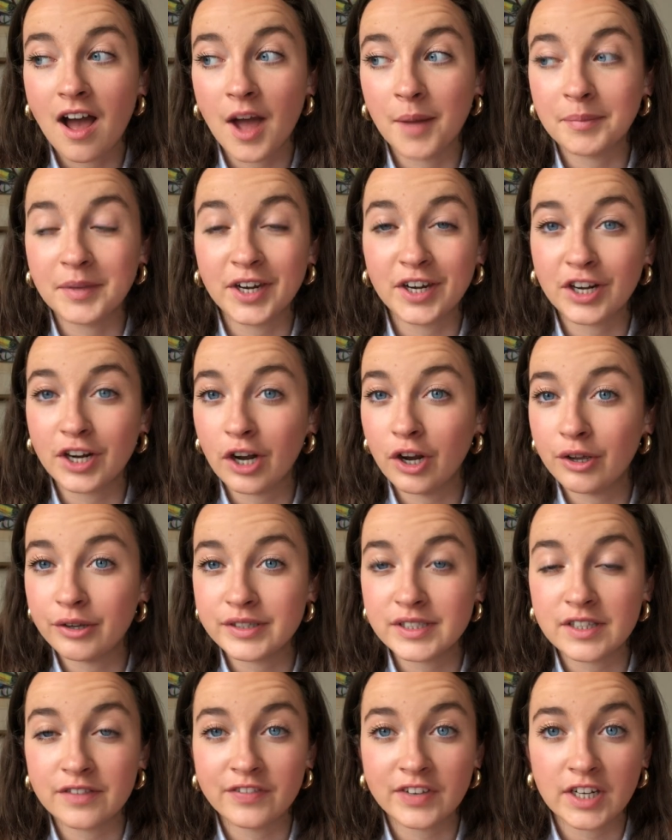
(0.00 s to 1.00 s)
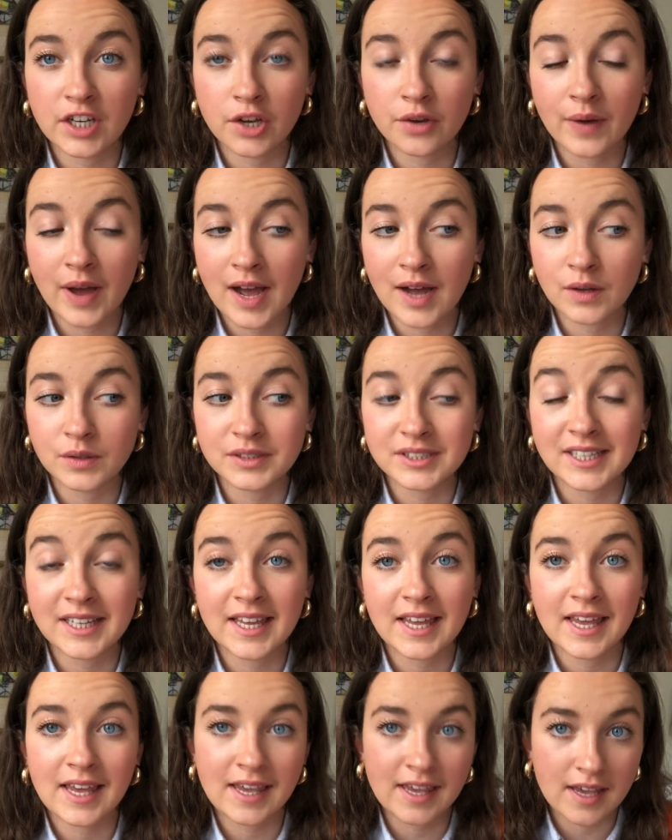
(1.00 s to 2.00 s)
I'm gonna close the video out
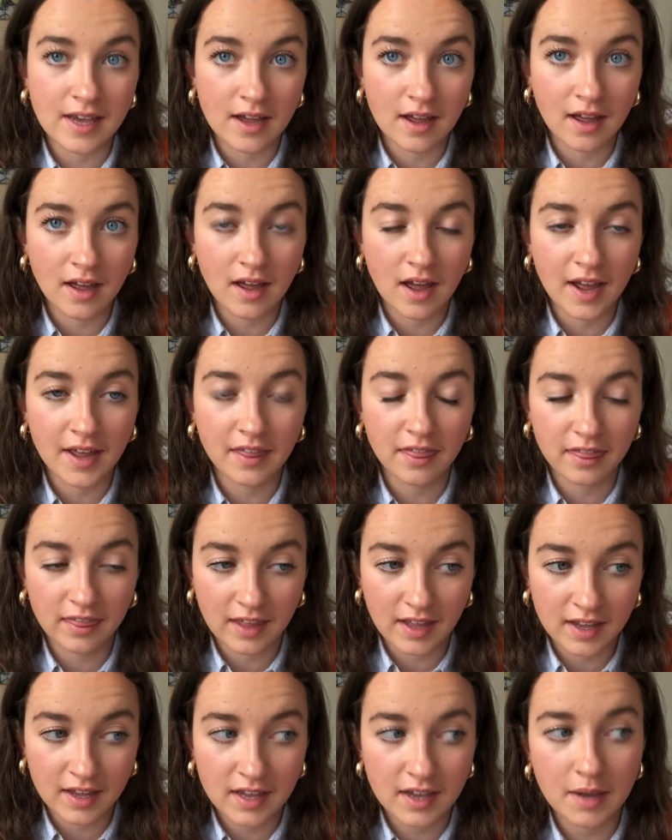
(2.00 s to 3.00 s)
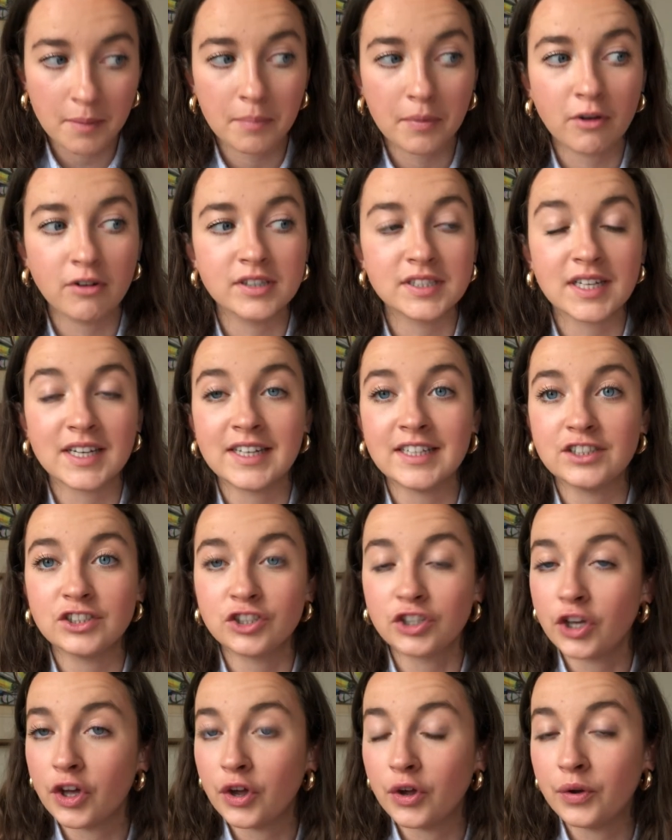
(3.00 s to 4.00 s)
here, I think, because I need
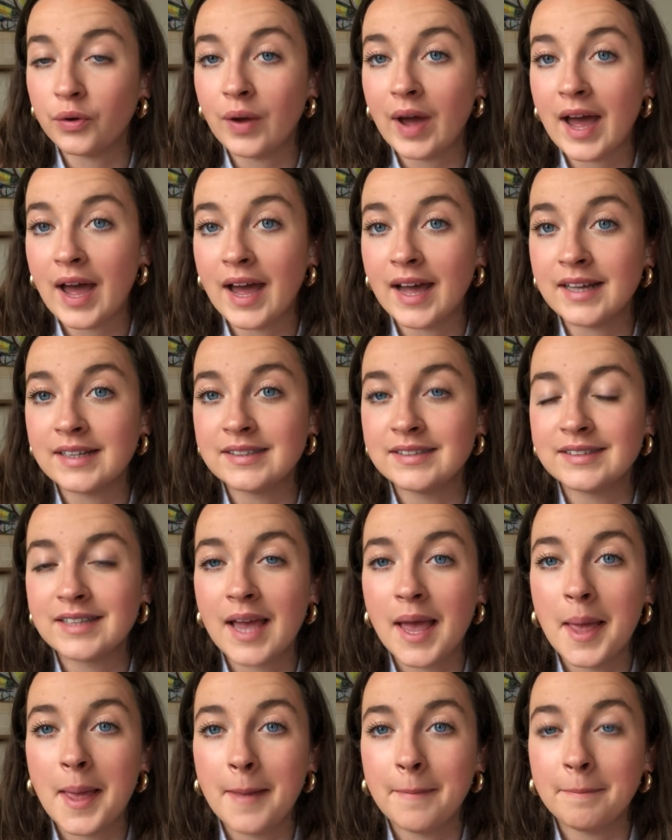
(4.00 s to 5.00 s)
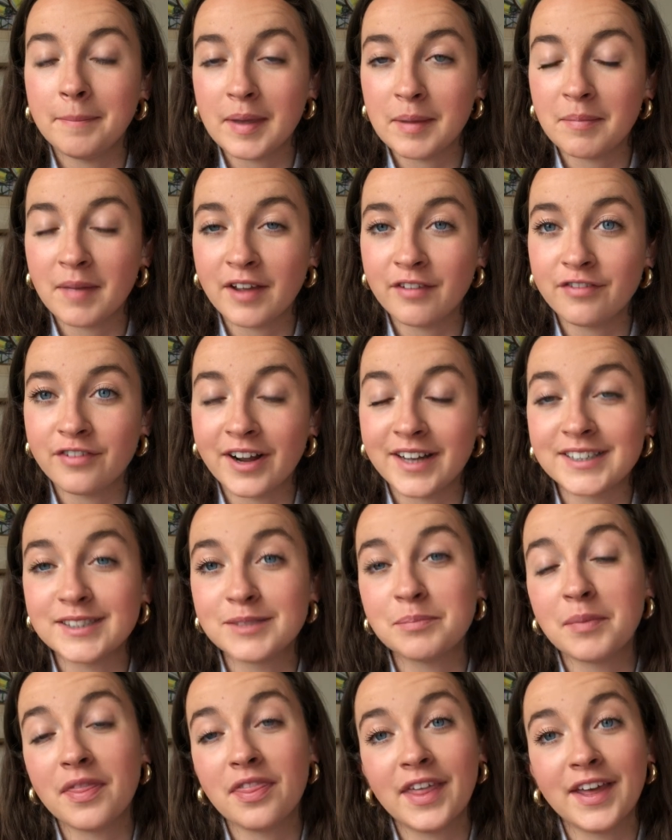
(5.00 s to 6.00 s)
to go and meet my friends.
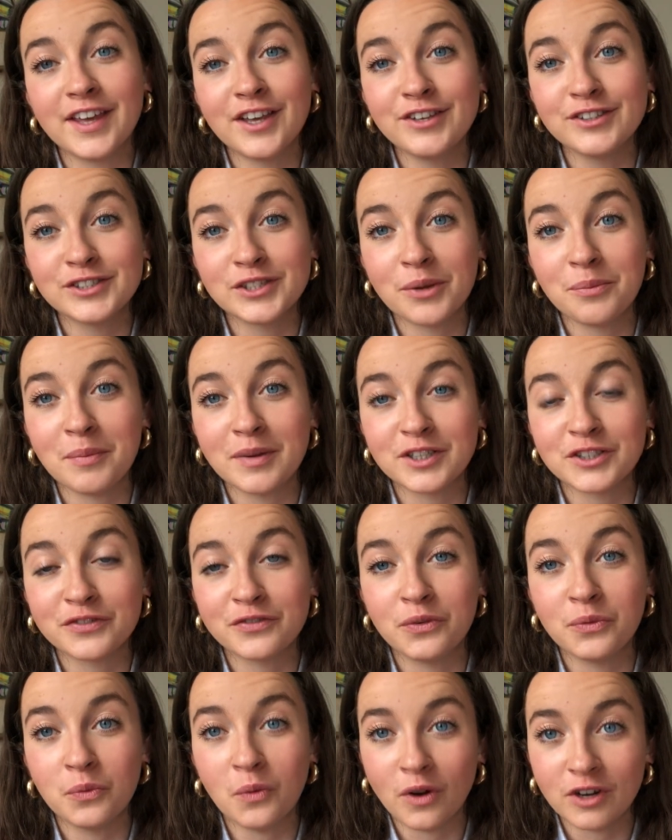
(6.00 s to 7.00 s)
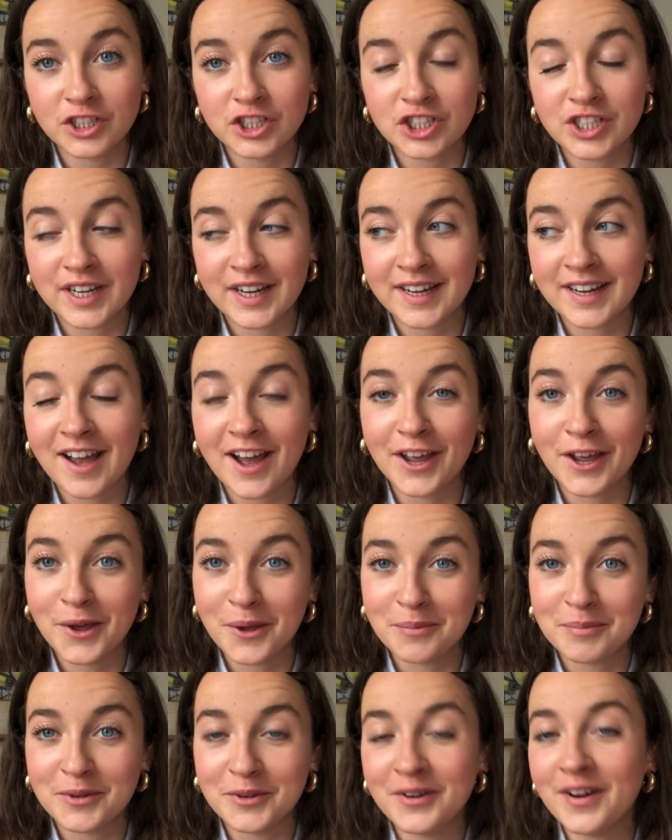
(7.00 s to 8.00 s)
But thank you so much for watching. I
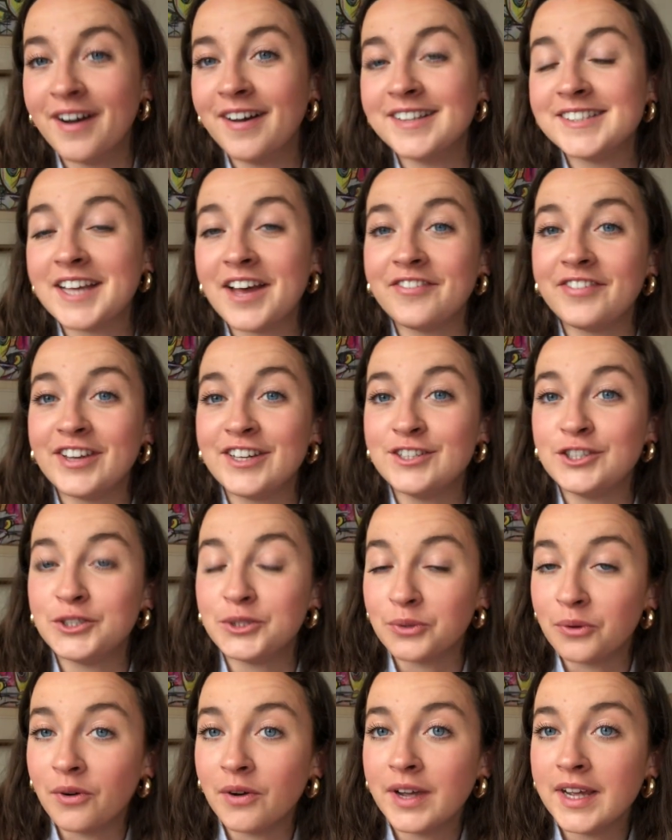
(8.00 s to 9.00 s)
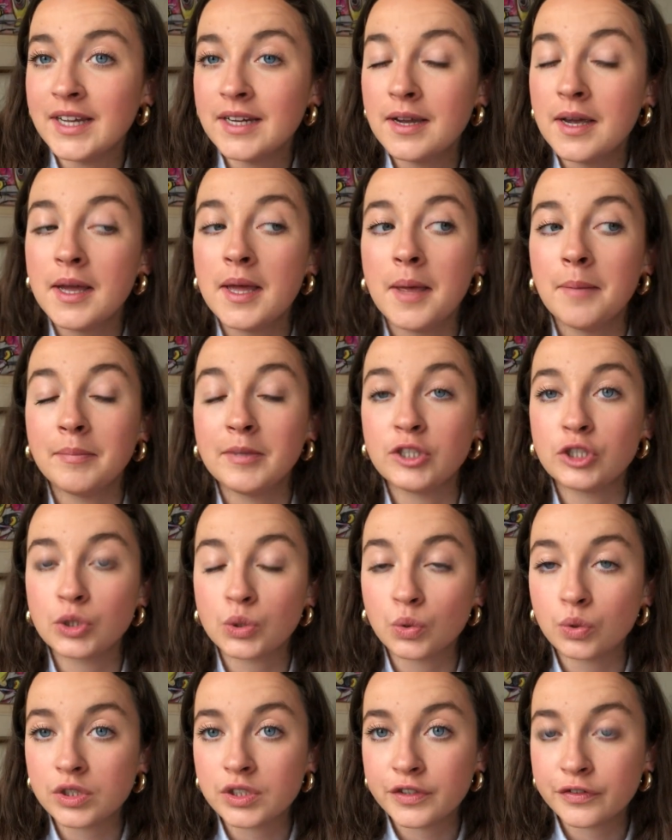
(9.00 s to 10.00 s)
hope you guys have enjoyed. Be
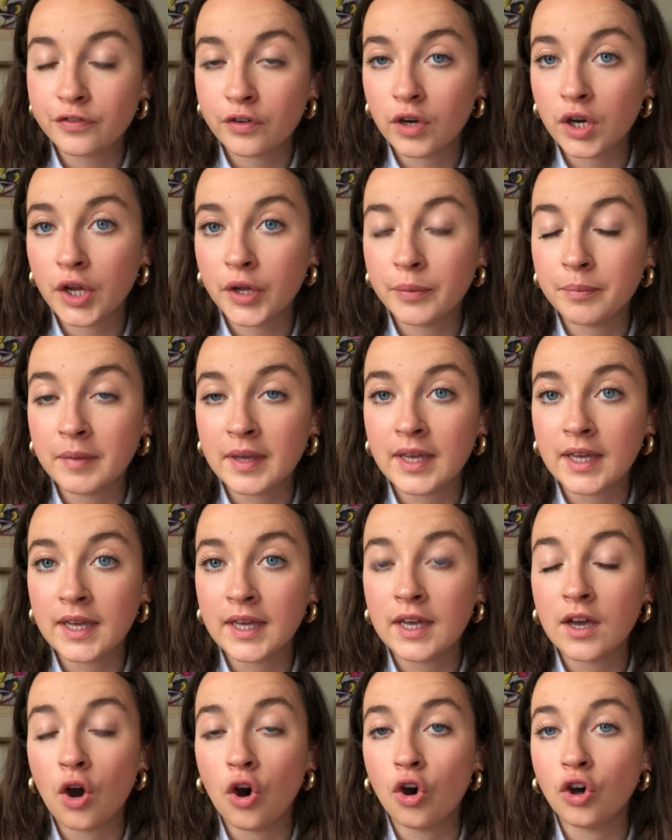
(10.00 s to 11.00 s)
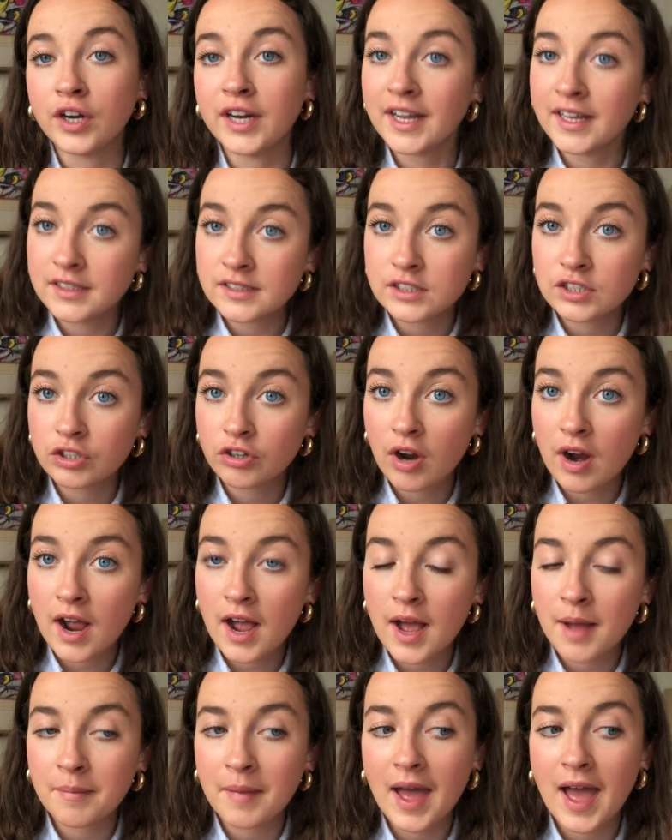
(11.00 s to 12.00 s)
sure to follow me on
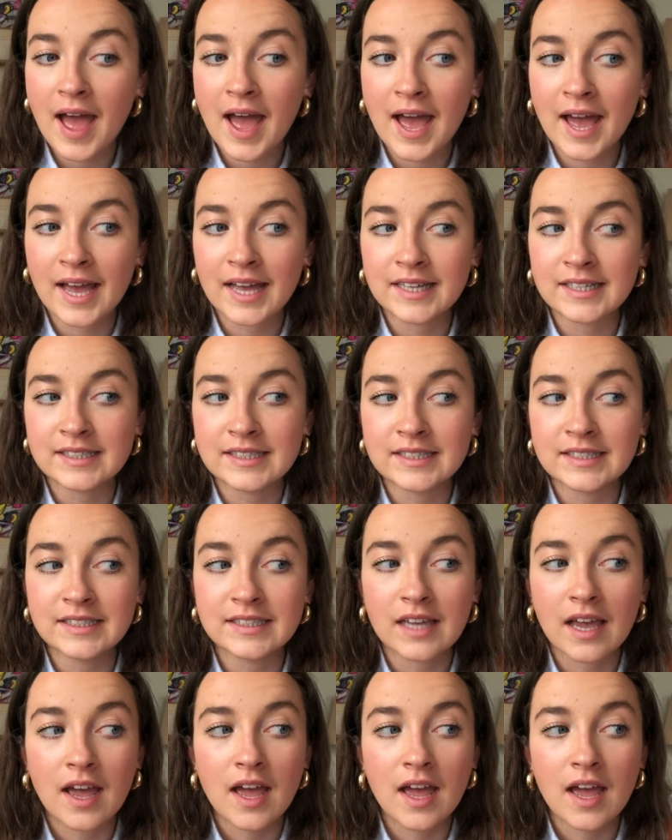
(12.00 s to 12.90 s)
Instagram and